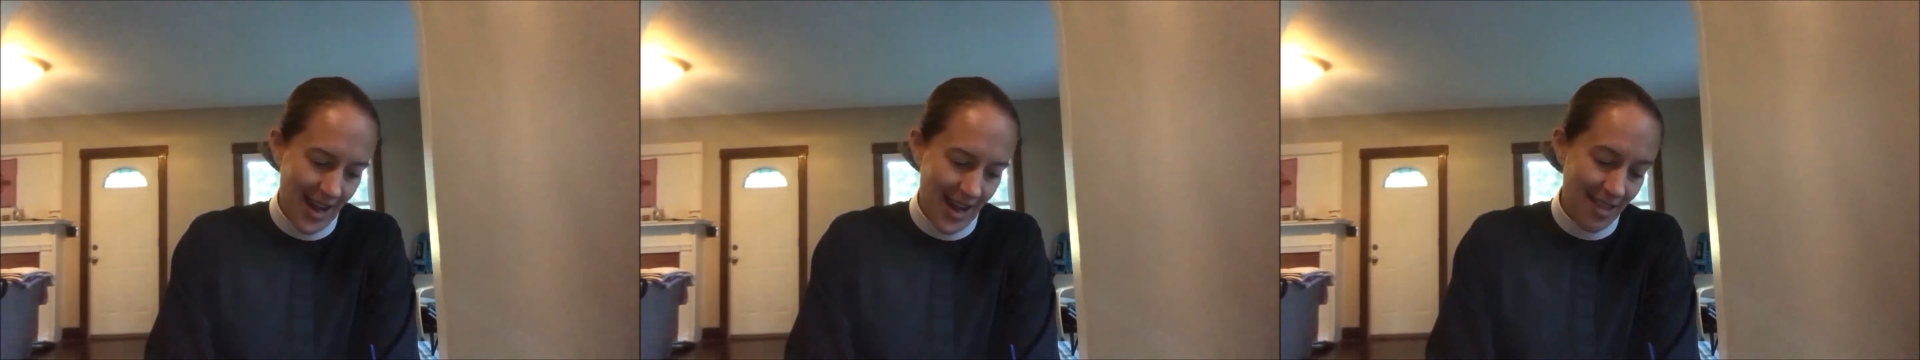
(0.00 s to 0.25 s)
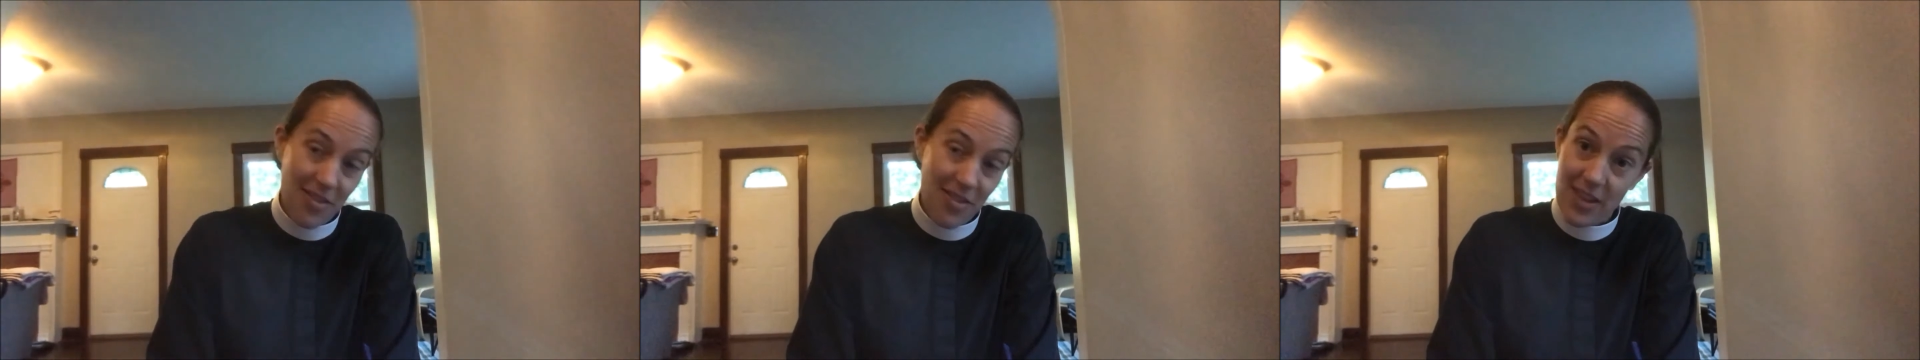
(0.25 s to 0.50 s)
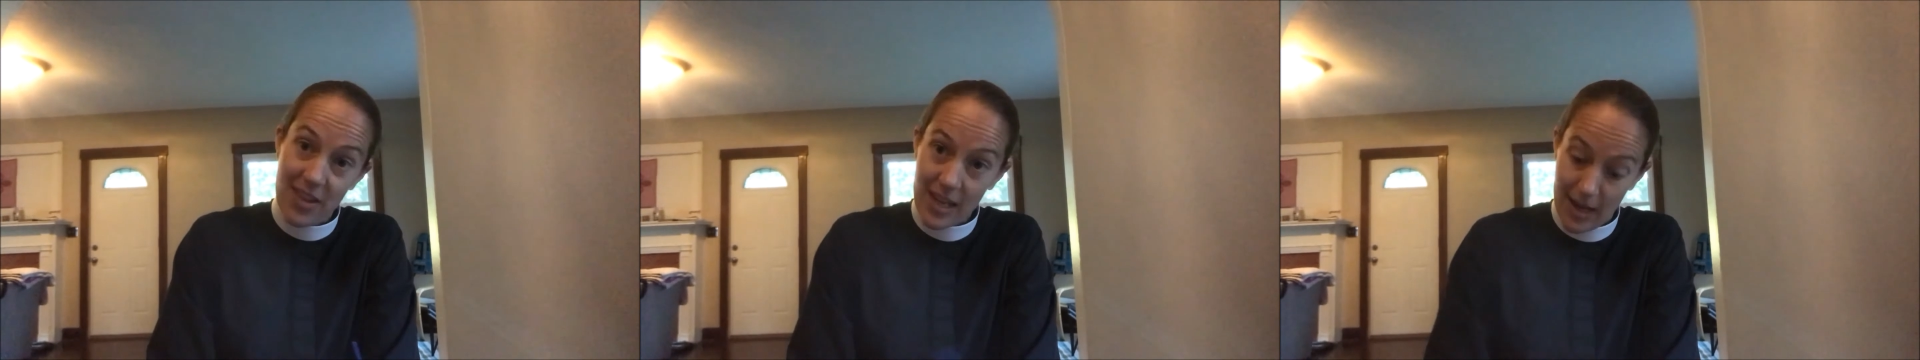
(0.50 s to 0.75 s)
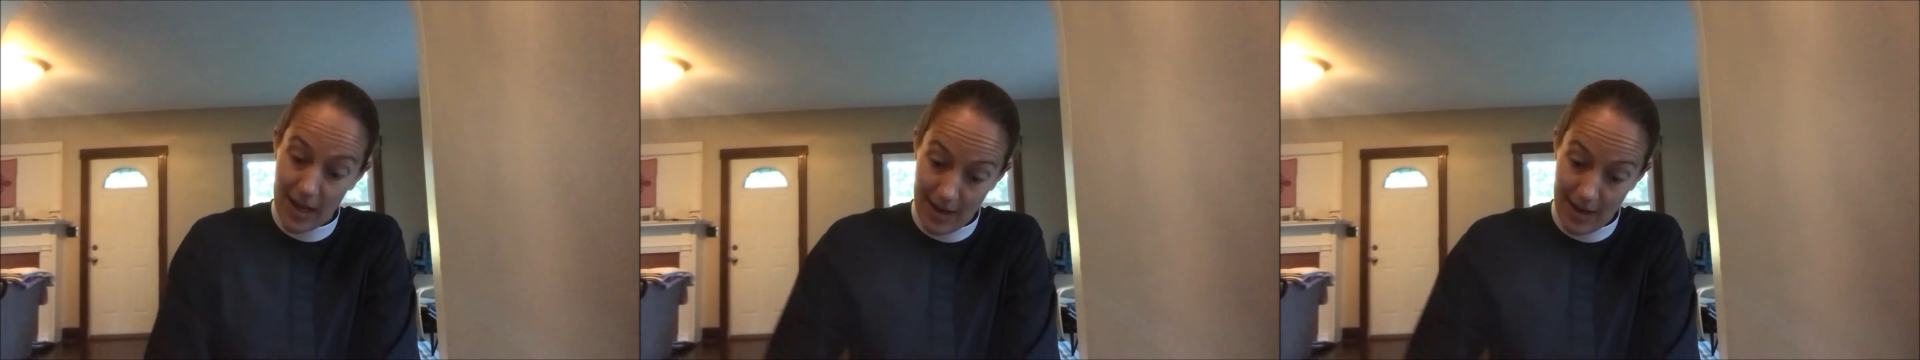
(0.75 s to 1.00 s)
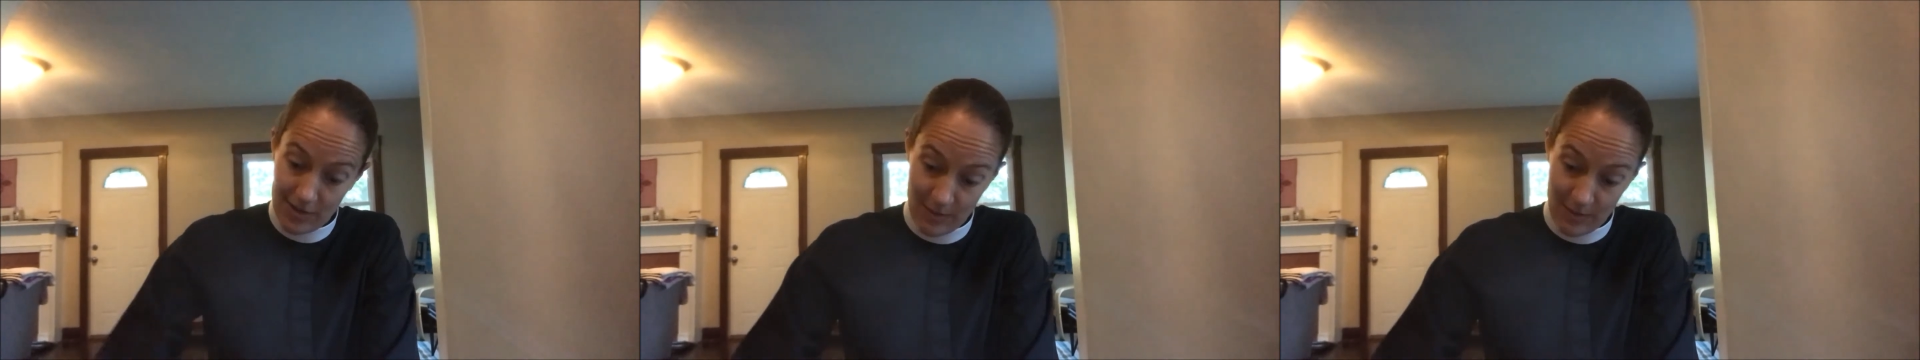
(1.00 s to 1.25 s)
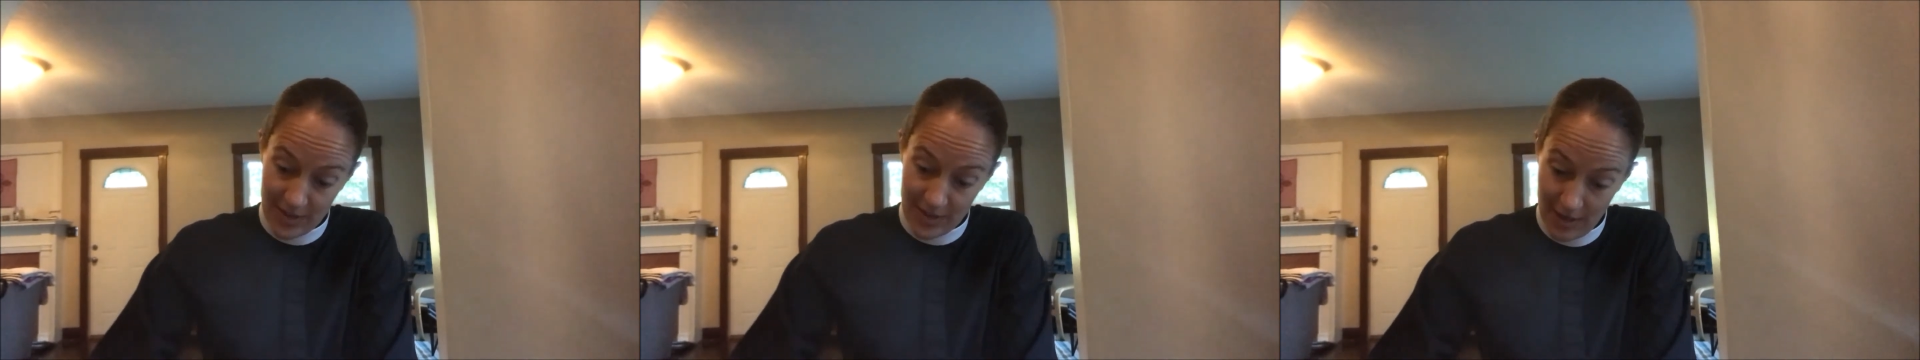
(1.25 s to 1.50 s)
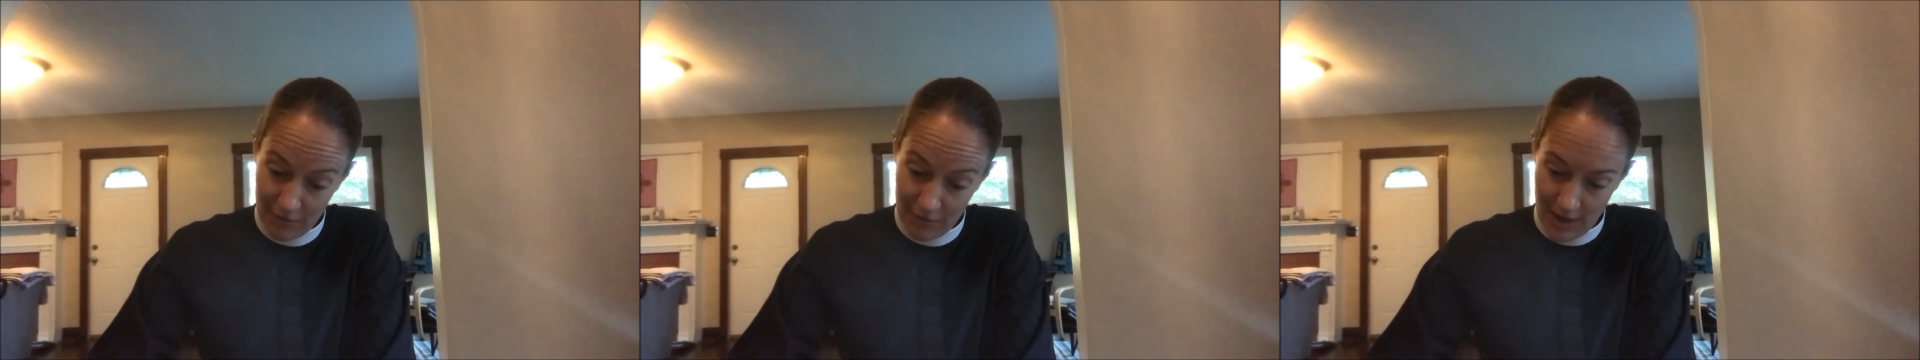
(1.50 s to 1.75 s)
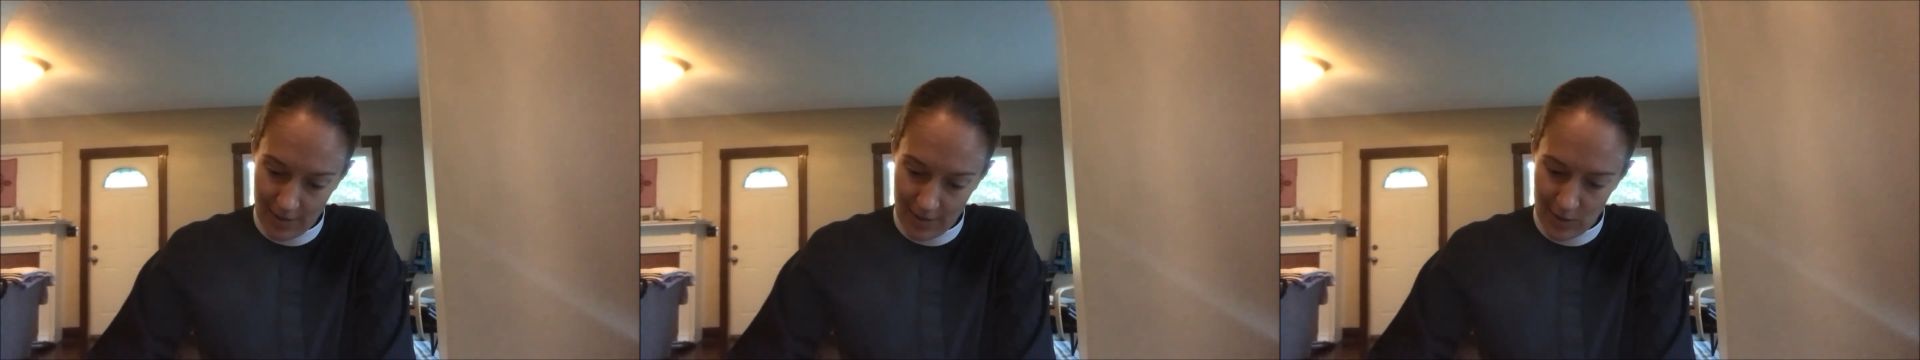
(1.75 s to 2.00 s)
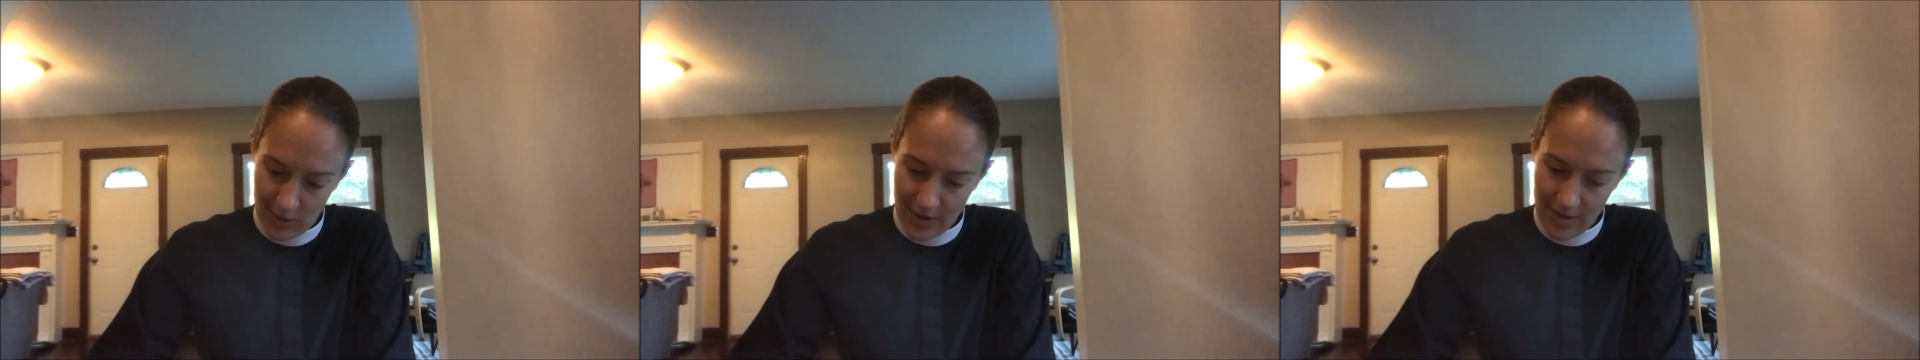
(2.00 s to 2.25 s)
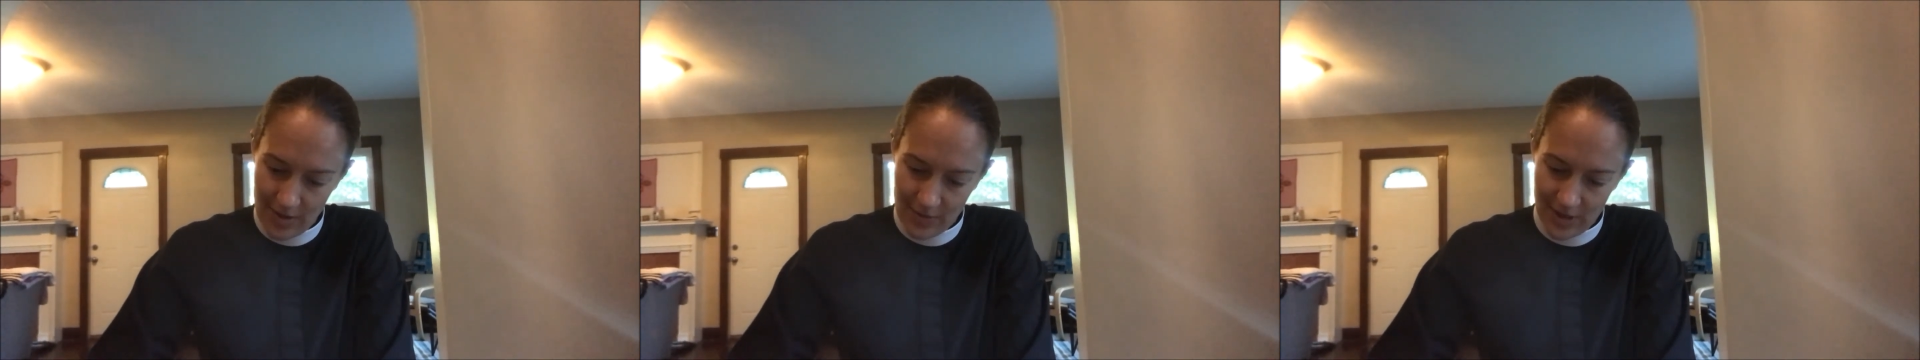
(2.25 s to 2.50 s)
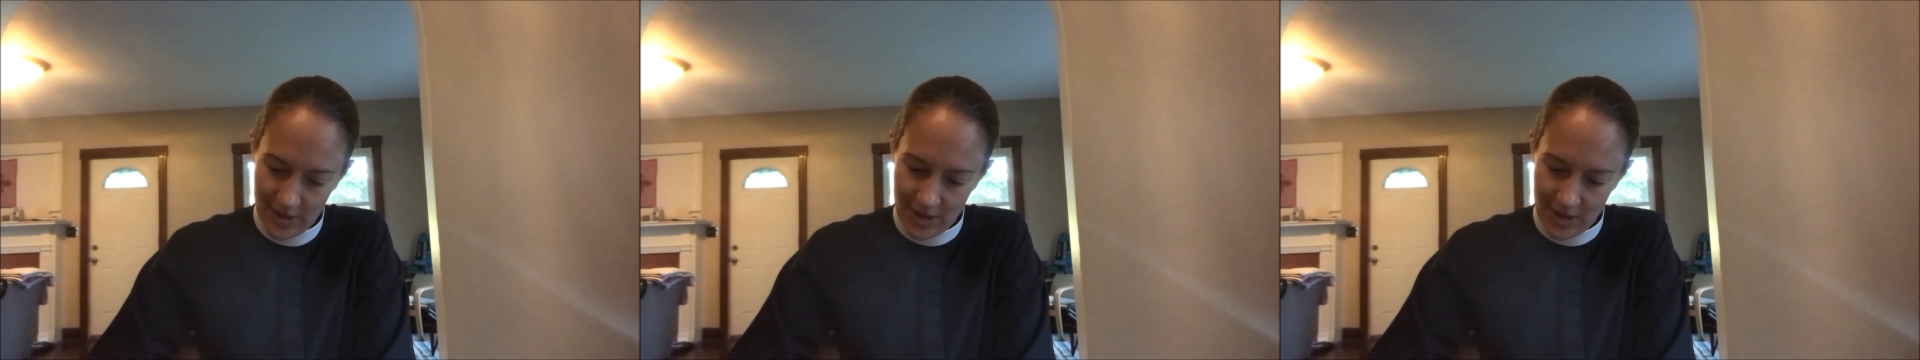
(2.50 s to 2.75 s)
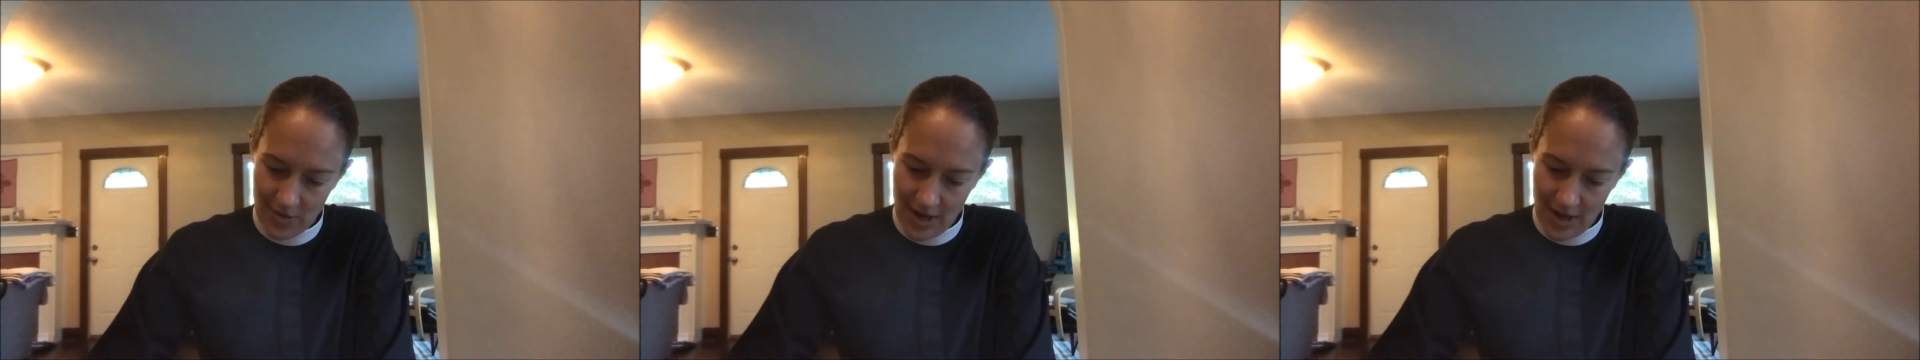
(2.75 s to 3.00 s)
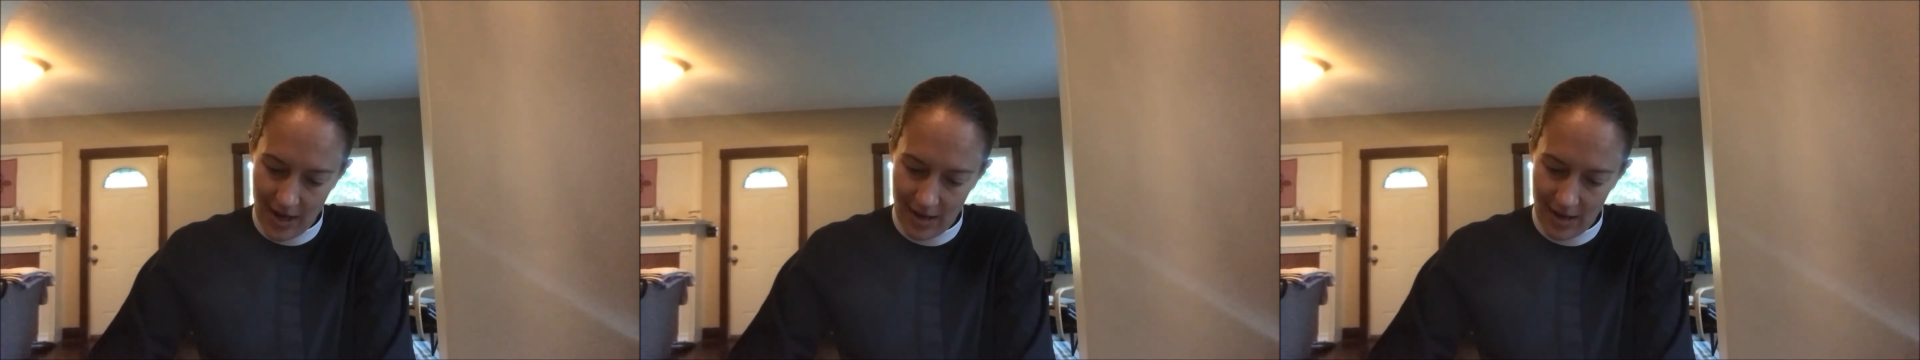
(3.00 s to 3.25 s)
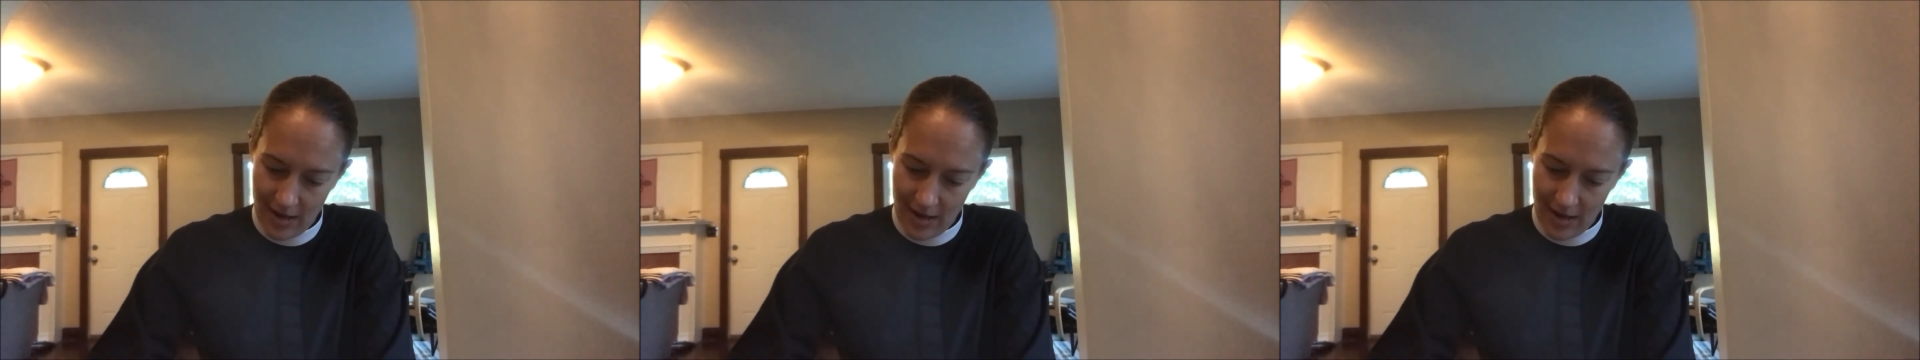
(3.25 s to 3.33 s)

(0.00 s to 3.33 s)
I think I have some sunflowers, but I don't really know yet.